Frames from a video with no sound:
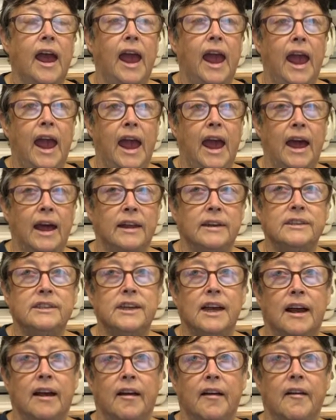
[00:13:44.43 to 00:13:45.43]
And
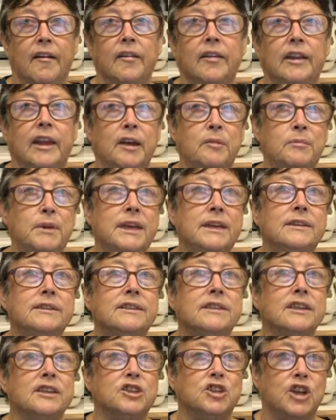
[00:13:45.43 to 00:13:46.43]
uh, let me
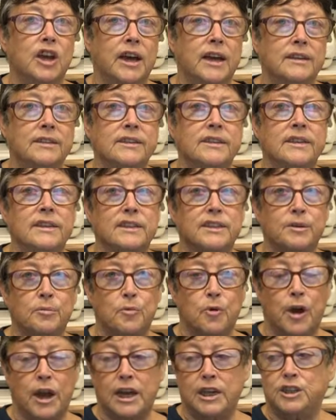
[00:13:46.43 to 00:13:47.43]
suggest some
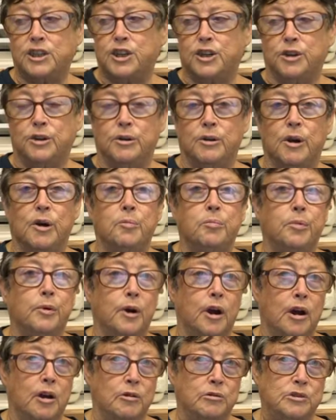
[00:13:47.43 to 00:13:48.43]
way to
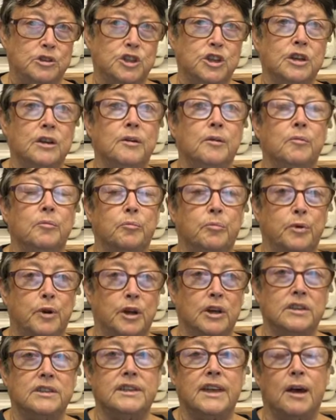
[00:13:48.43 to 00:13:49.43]
approach
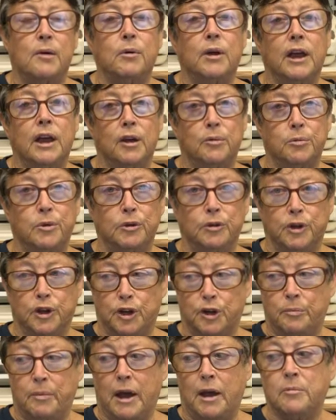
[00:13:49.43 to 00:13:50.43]
books that will help you learn
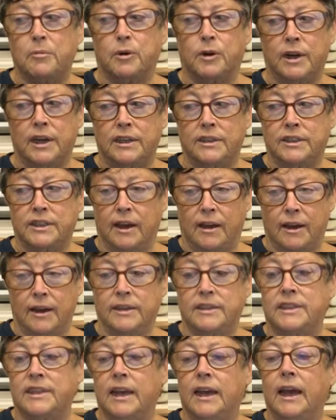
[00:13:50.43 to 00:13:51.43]
about marine
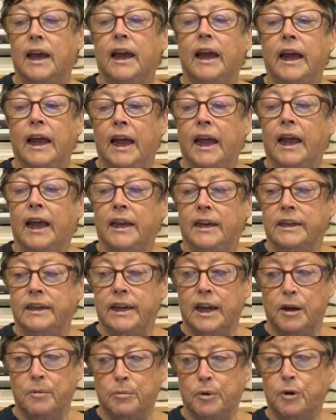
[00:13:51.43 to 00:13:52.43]
science.
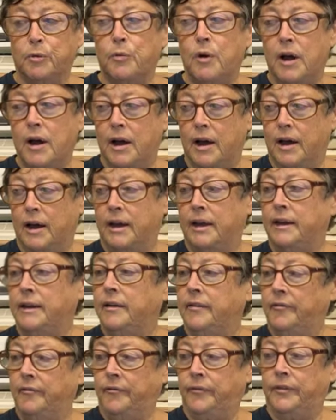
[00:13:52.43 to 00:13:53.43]
Number
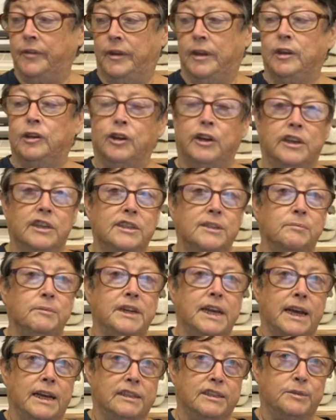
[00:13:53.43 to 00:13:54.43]
one, look at some
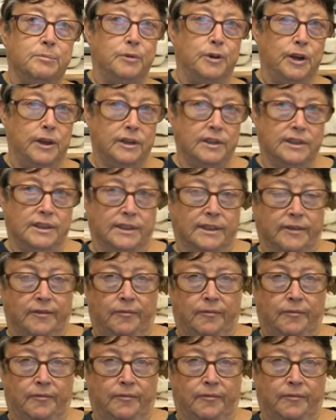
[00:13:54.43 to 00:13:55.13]
textbooks.